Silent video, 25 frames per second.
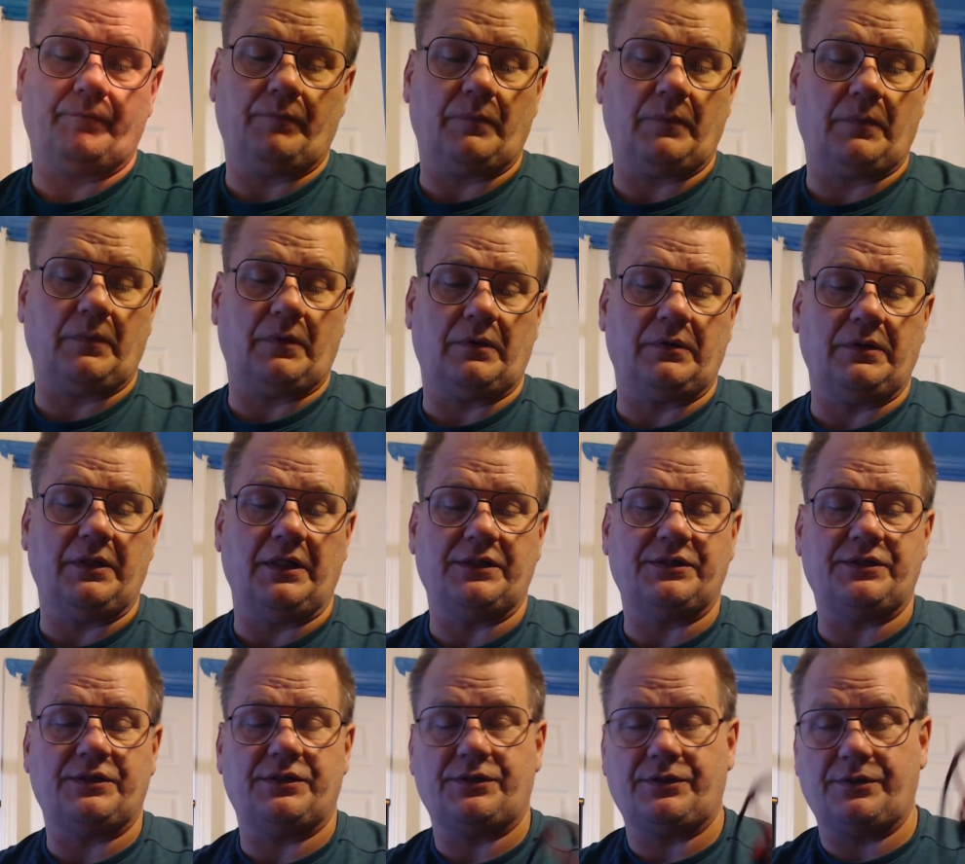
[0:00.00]

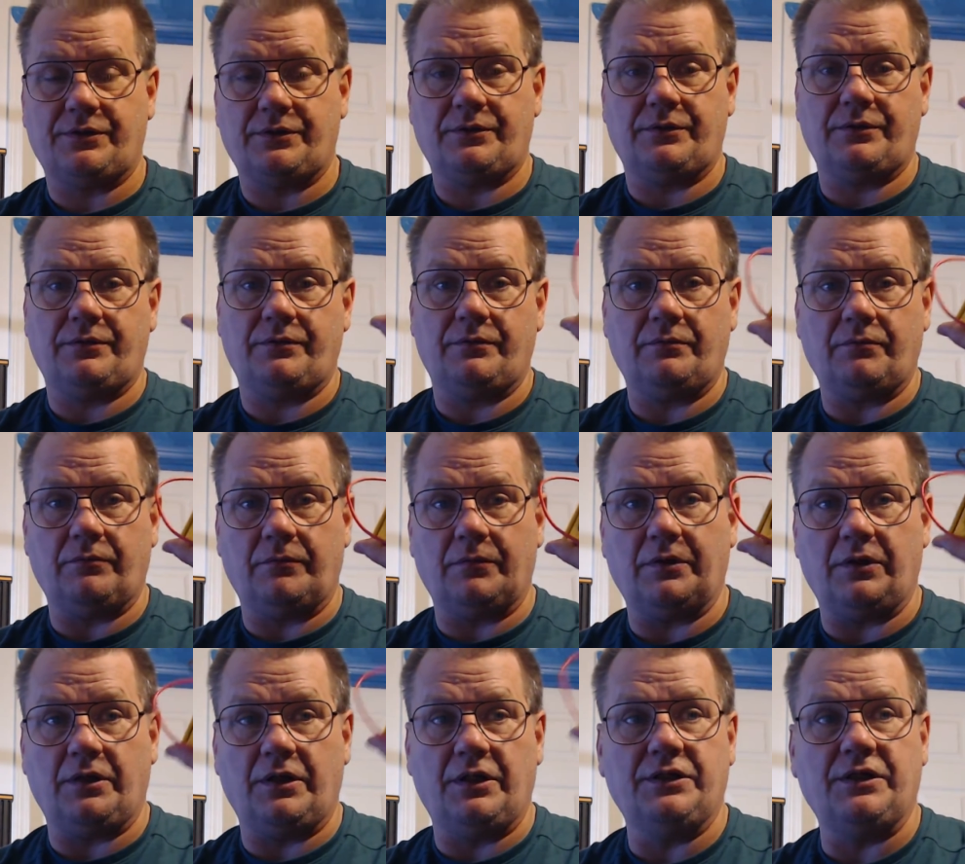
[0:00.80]
This
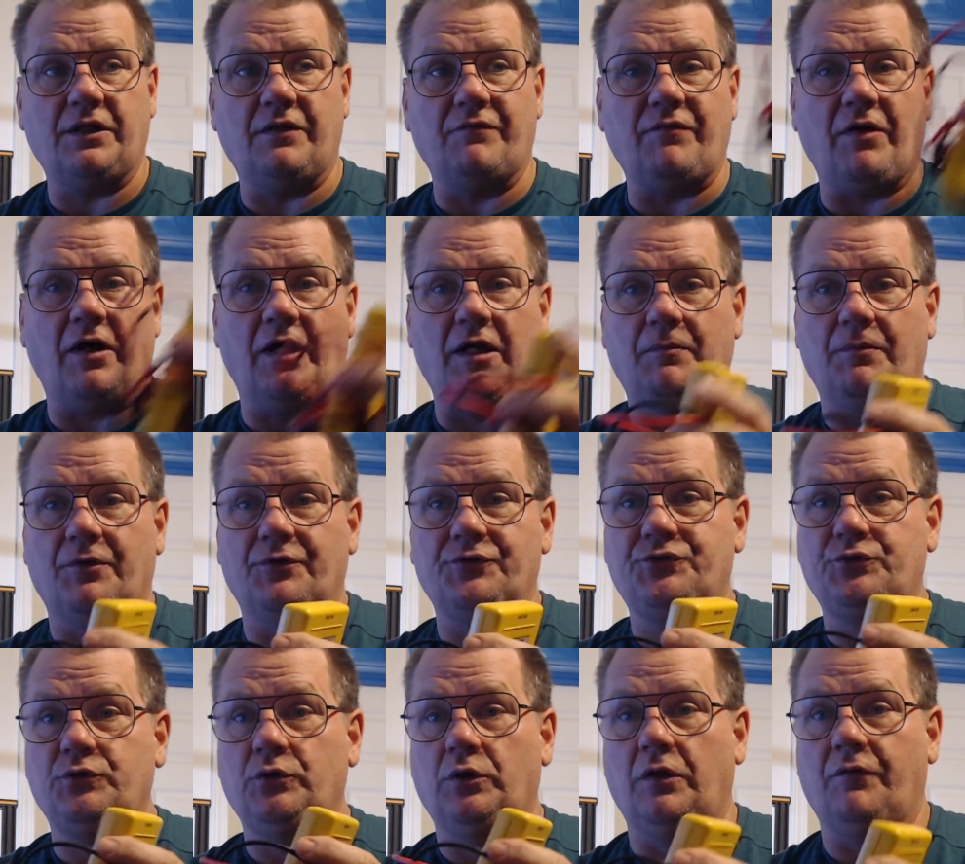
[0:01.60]
is an invaluable
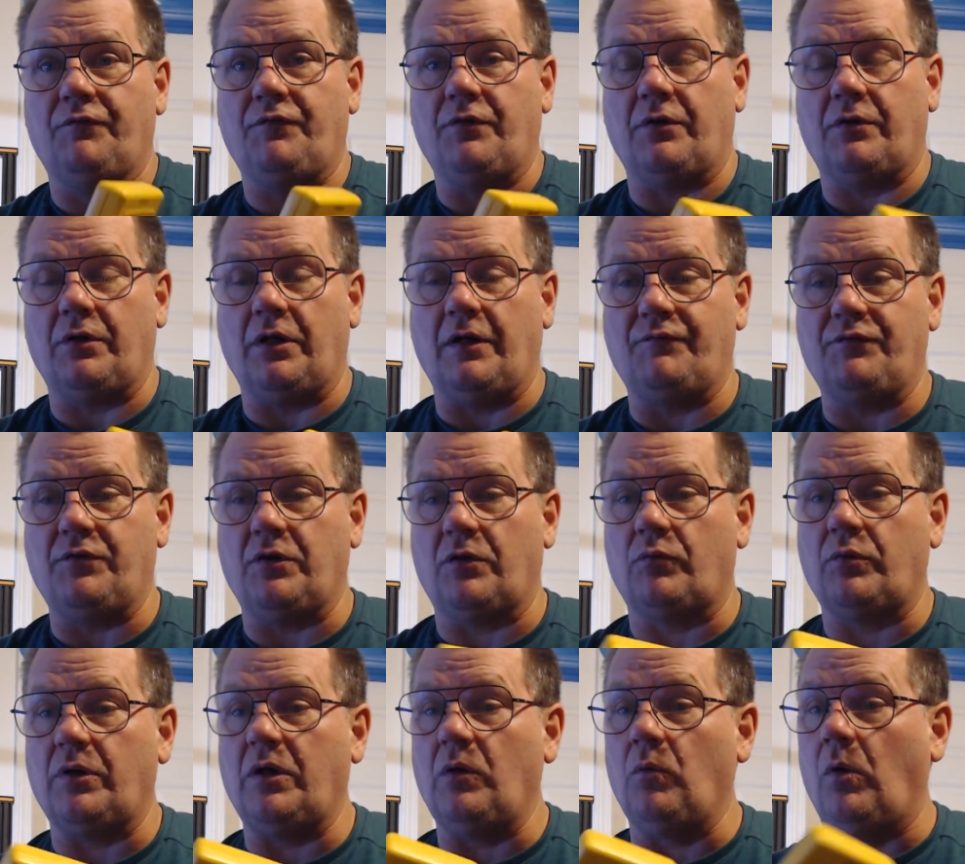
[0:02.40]
tool if
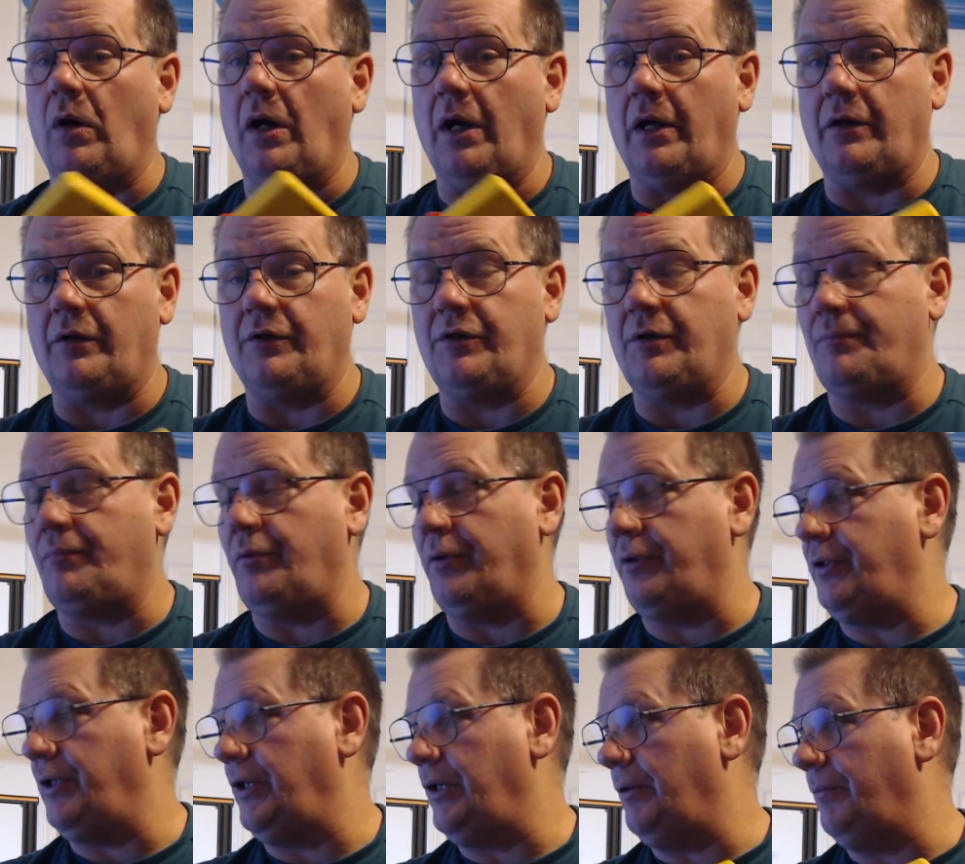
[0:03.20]
you're rewiring, you're
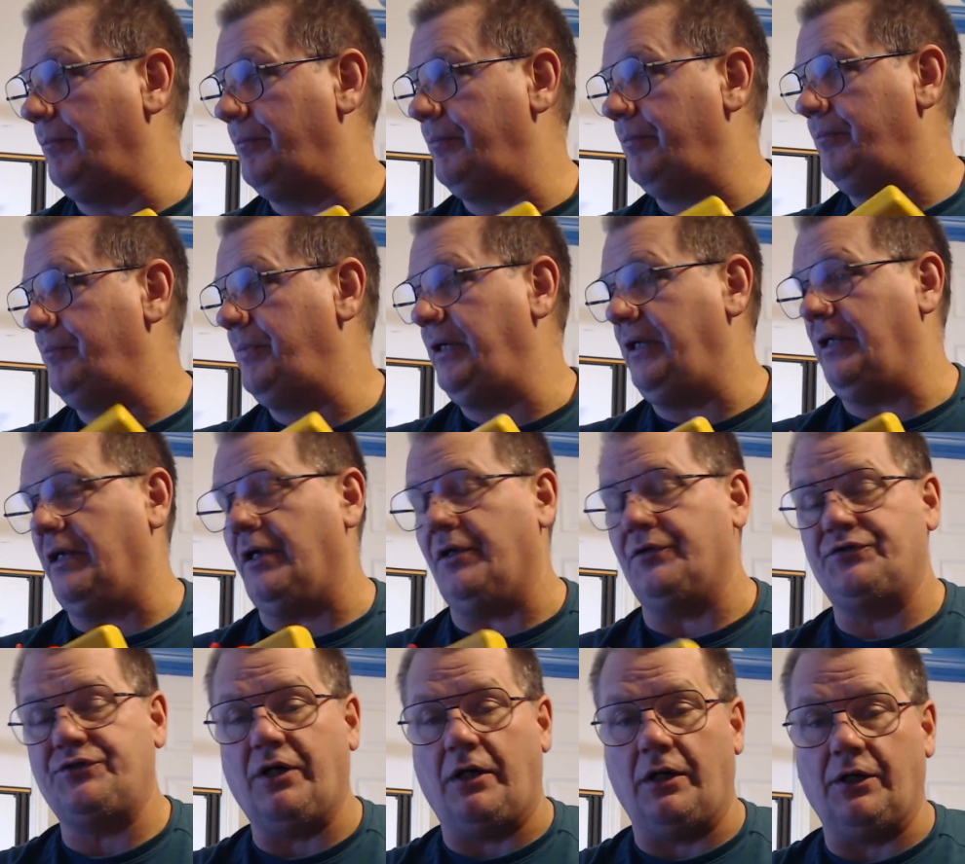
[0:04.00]
putting in a
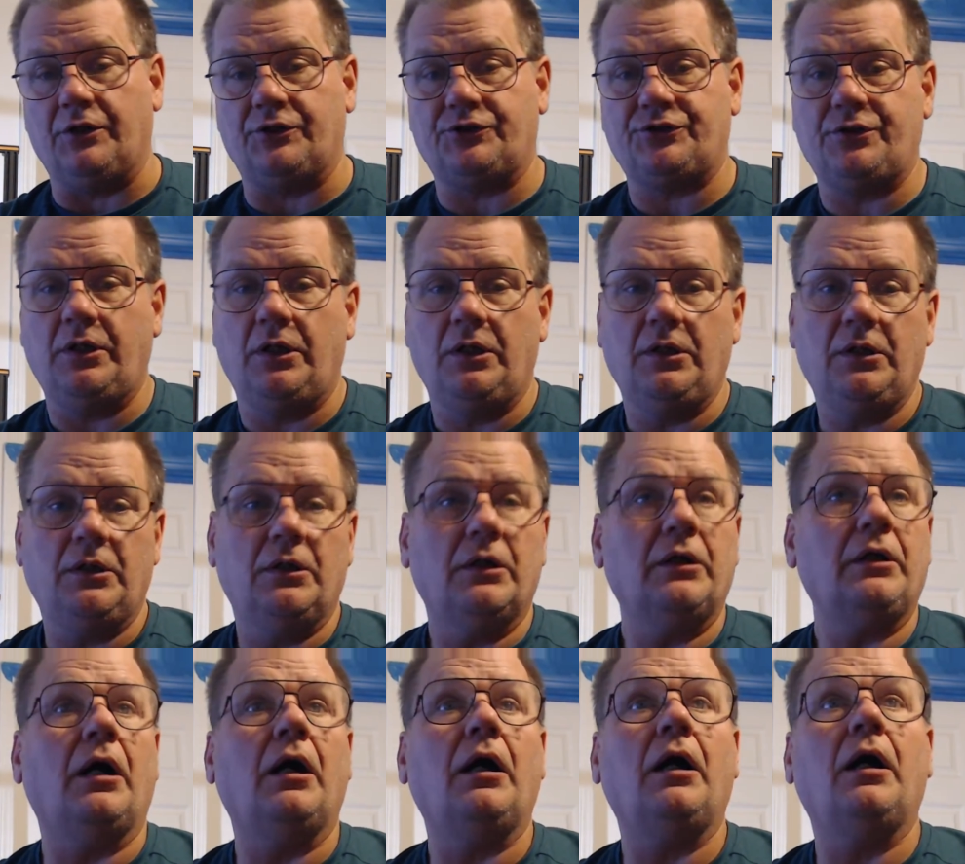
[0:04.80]
BL Touch,
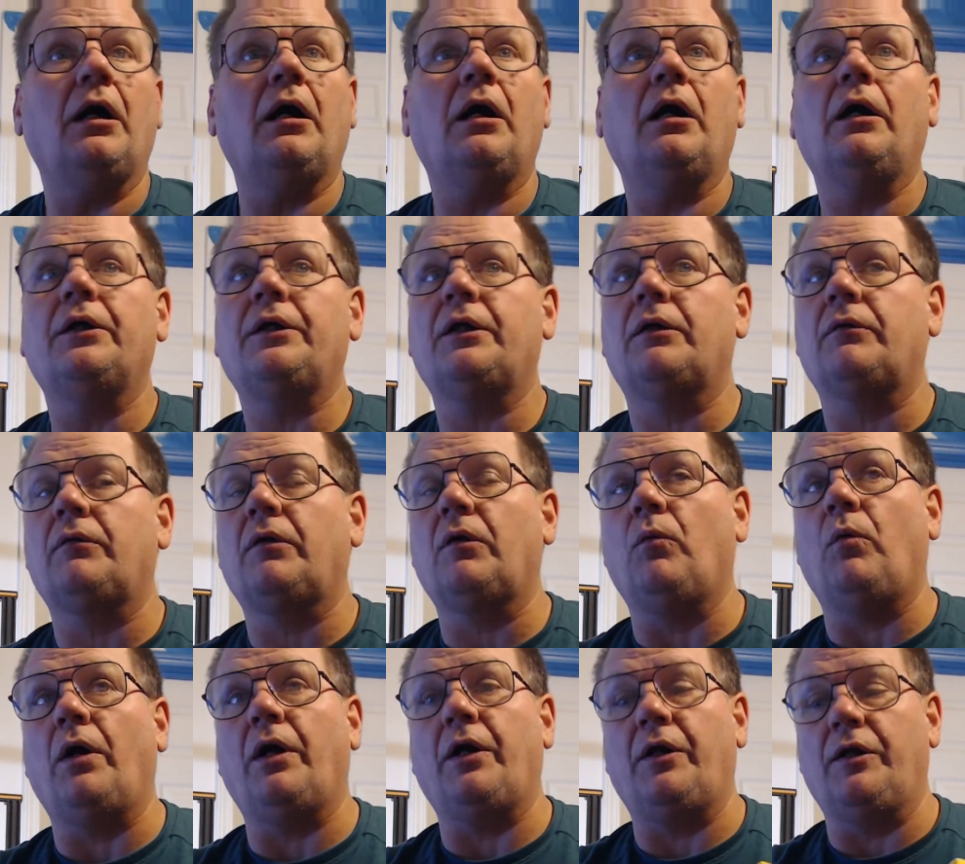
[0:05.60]
you're
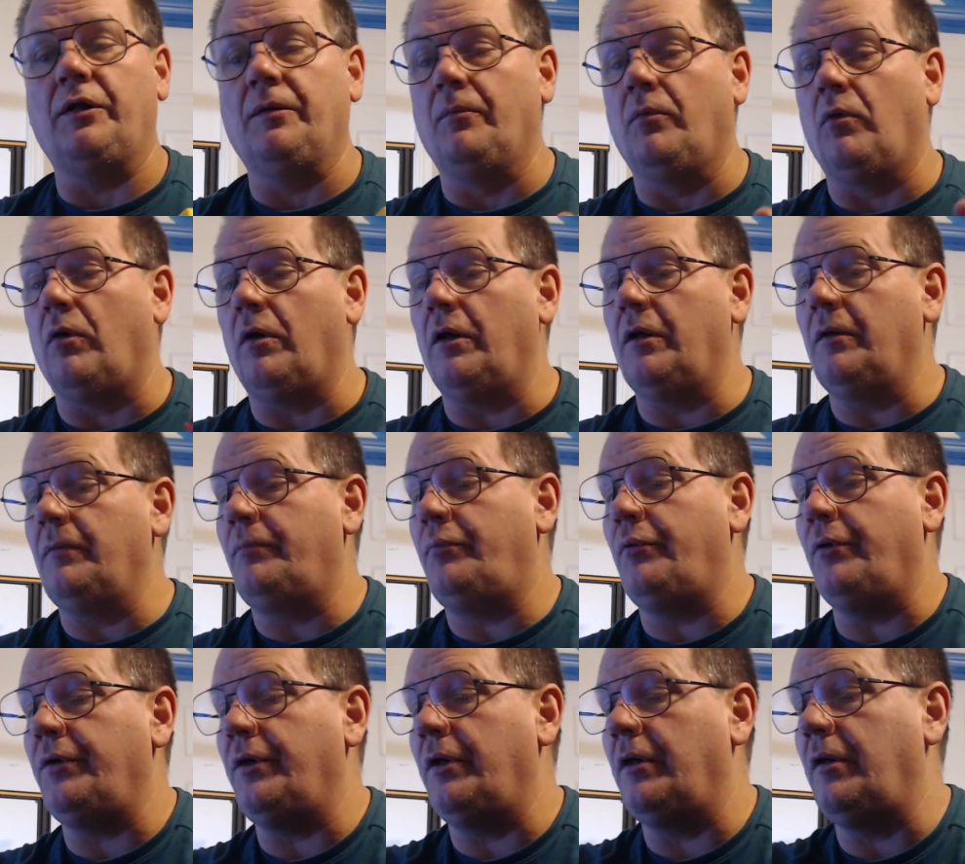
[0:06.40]
rewiring the board
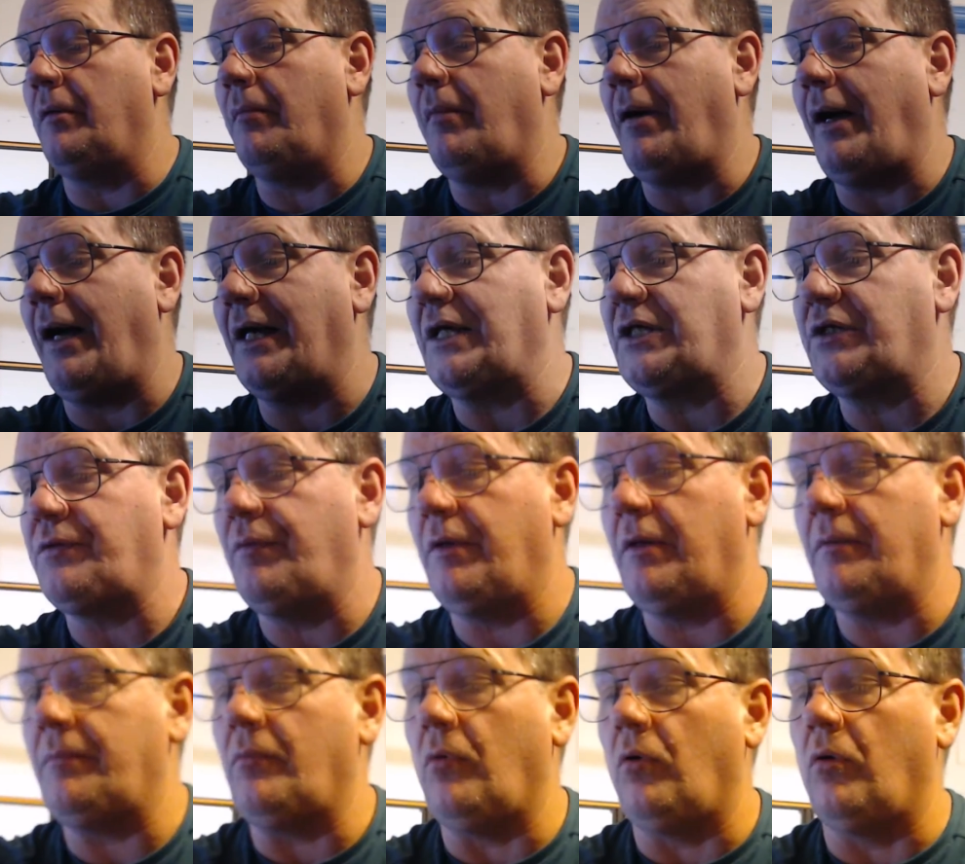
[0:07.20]
and putting in a
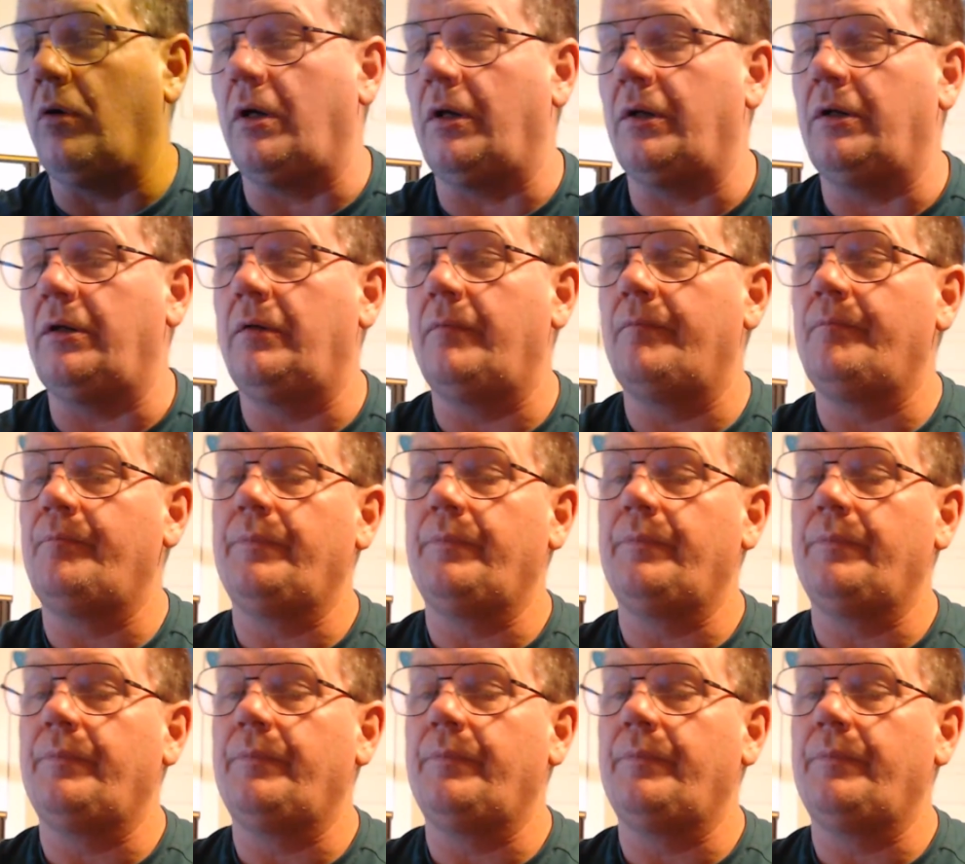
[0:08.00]
MOSFET board.